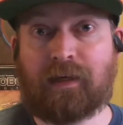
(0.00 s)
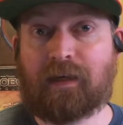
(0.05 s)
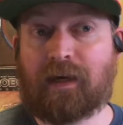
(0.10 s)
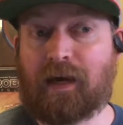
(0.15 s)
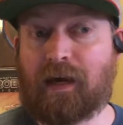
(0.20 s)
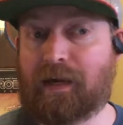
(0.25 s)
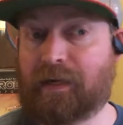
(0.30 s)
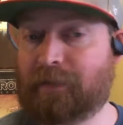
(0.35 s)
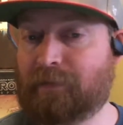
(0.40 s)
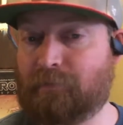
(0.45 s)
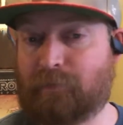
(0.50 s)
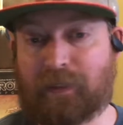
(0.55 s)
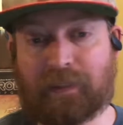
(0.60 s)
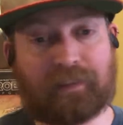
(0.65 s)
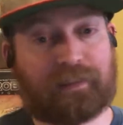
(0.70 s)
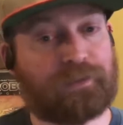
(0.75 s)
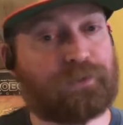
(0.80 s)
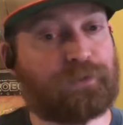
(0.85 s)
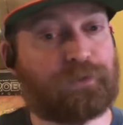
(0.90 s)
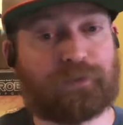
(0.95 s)
And in my
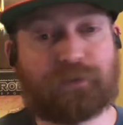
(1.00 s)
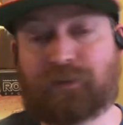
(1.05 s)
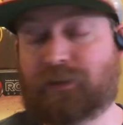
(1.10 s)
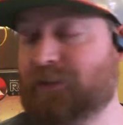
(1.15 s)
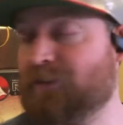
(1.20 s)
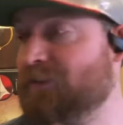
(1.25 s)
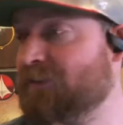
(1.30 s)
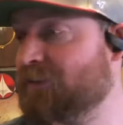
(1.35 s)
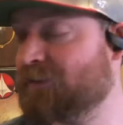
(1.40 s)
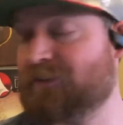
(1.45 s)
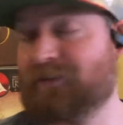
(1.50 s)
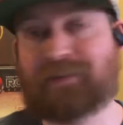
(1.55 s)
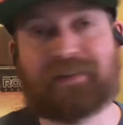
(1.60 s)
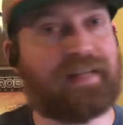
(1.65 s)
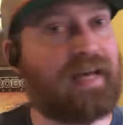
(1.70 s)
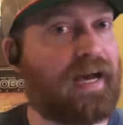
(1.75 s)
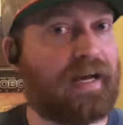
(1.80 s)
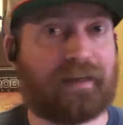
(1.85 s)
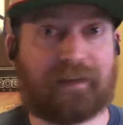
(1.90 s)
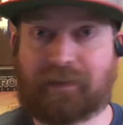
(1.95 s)
additional seasons,
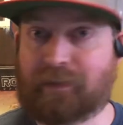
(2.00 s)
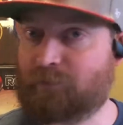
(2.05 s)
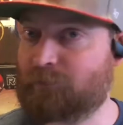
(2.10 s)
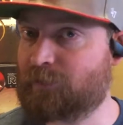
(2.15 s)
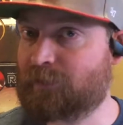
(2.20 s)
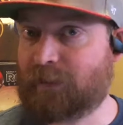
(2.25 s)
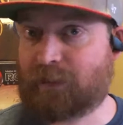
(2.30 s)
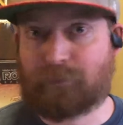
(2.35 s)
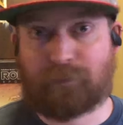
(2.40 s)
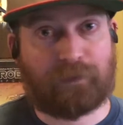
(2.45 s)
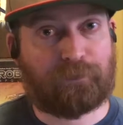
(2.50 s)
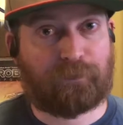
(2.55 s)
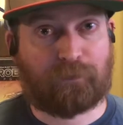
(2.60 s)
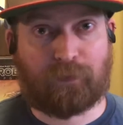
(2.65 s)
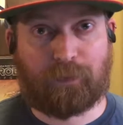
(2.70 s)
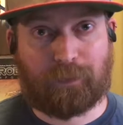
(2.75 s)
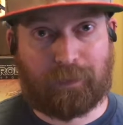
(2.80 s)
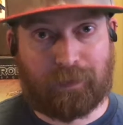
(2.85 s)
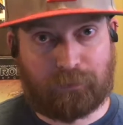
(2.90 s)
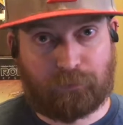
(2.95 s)
not a thing was said to me from
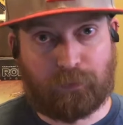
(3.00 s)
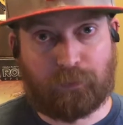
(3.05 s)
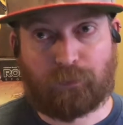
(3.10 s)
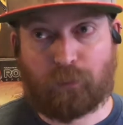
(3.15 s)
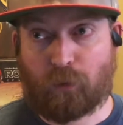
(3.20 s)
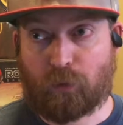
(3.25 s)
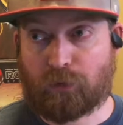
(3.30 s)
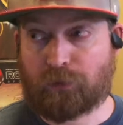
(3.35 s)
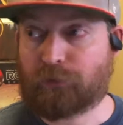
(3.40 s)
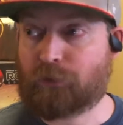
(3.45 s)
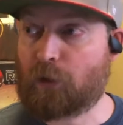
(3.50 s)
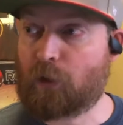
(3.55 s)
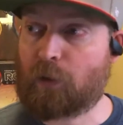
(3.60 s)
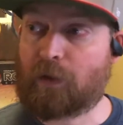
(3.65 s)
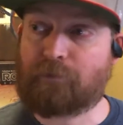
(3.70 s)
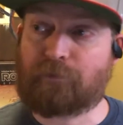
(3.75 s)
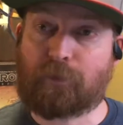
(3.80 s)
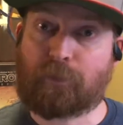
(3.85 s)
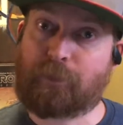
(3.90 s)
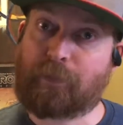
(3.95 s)
the beat reporter. So
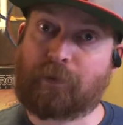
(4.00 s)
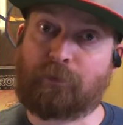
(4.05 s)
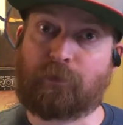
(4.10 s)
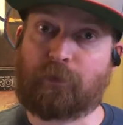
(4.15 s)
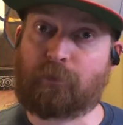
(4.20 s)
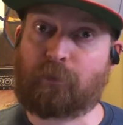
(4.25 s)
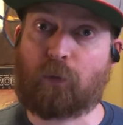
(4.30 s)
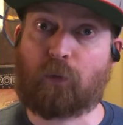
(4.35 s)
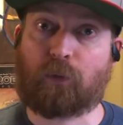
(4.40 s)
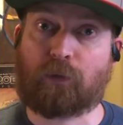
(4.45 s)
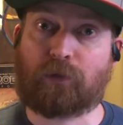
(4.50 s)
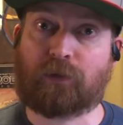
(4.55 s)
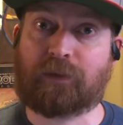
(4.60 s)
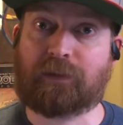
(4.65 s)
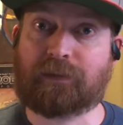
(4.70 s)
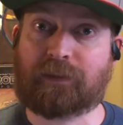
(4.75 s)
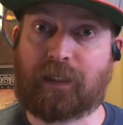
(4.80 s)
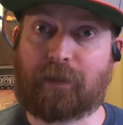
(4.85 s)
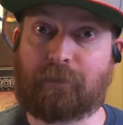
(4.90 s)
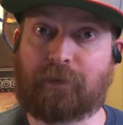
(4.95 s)
if the beat reporter
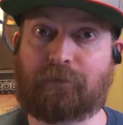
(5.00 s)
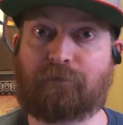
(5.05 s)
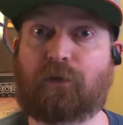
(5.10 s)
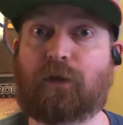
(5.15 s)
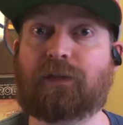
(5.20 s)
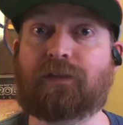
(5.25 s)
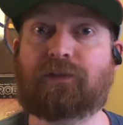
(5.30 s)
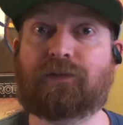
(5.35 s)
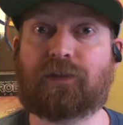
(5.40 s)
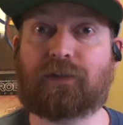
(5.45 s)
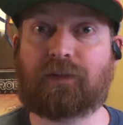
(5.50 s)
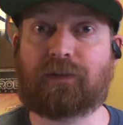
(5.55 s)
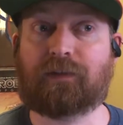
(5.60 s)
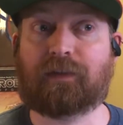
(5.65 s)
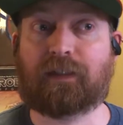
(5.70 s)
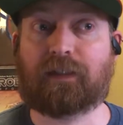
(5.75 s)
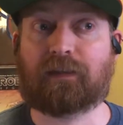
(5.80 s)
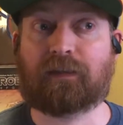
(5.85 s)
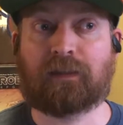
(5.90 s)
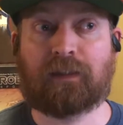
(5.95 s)
is going to be front and center
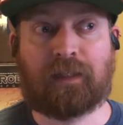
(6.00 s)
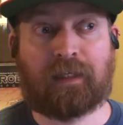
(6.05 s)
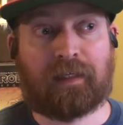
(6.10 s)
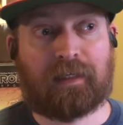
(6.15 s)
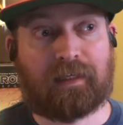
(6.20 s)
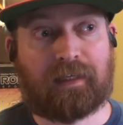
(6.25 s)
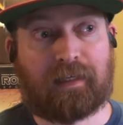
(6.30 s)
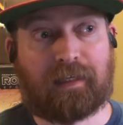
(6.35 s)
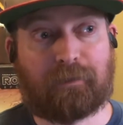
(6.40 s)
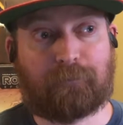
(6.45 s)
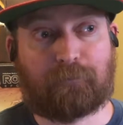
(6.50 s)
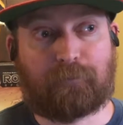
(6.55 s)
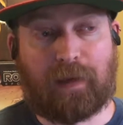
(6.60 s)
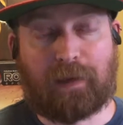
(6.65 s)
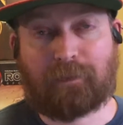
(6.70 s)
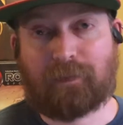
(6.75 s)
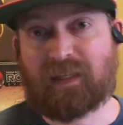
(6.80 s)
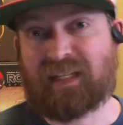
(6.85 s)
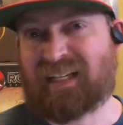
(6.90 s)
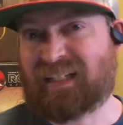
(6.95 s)
there,
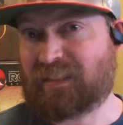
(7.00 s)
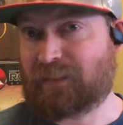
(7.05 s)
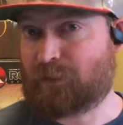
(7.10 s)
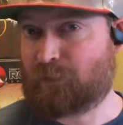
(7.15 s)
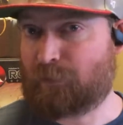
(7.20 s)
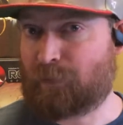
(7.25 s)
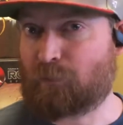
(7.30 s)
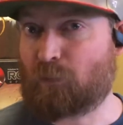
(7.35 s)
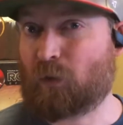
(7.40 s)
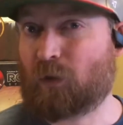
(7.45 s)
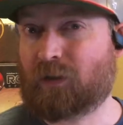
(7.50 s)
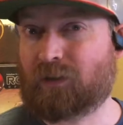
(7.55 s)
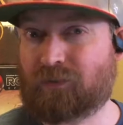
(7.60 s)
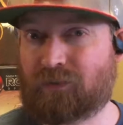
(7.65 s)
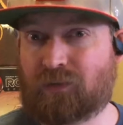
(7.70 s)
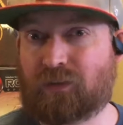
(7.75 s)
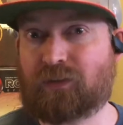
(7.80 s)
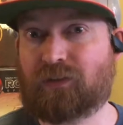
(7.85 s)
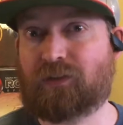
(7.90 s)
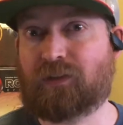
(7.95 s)
maybe that needs to be more
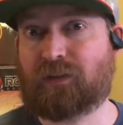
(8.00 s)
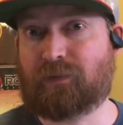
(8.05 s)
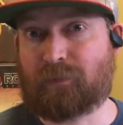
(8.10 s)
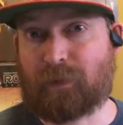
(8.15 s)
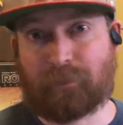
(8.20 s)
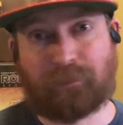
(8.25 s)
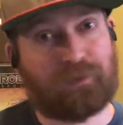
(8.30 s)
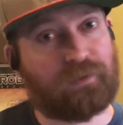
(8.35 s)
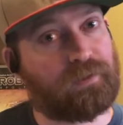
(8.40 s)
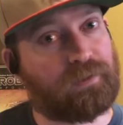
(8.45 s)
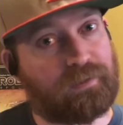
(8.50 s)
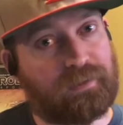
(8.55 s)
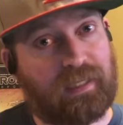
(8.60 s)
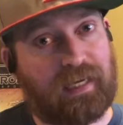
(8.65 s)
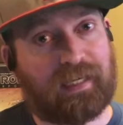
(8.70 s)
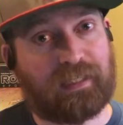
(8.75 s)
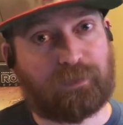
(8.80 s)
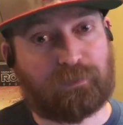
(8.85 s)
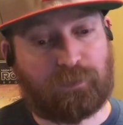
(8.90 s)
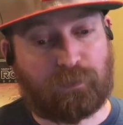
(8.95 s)
consistent. Maybe she needs
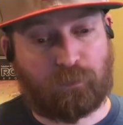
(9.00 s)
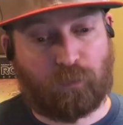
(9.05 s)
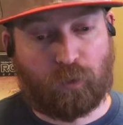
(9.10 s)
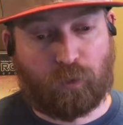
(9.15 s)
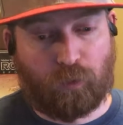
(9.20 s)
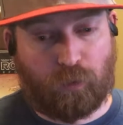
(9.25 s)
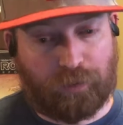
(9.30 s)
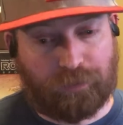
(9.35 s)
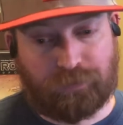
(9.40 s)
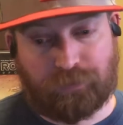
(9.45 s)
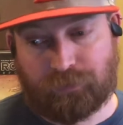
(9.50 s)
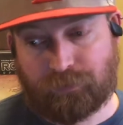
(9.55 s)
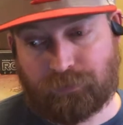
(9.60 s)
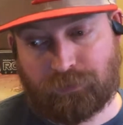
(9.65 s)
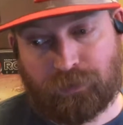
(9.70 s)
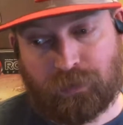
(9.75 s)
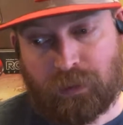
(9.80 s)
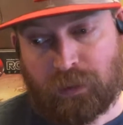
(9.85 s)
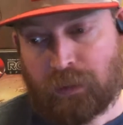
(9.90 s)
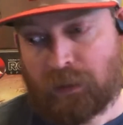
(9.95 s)
to ask me more
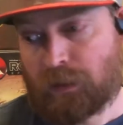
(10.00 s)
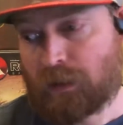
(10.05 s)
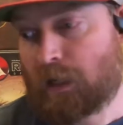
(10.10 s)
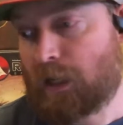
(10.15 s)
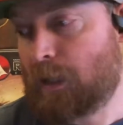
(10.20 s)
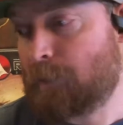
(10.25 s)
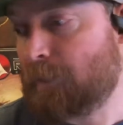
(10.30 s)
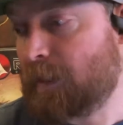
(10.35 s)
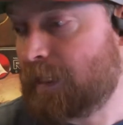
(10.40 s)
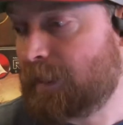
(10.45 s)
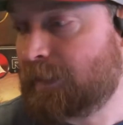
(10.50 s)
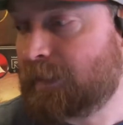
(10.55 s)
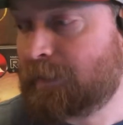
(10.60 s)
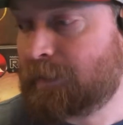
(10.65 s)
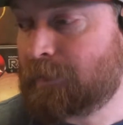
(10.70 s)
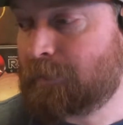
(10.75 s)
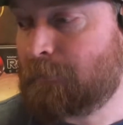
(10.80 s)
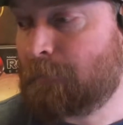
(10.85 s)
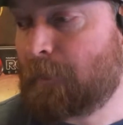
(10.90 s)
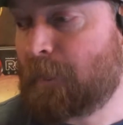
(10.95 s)
questions. And
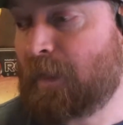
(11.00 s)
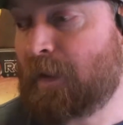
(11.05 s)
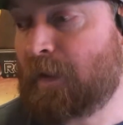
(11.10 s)
then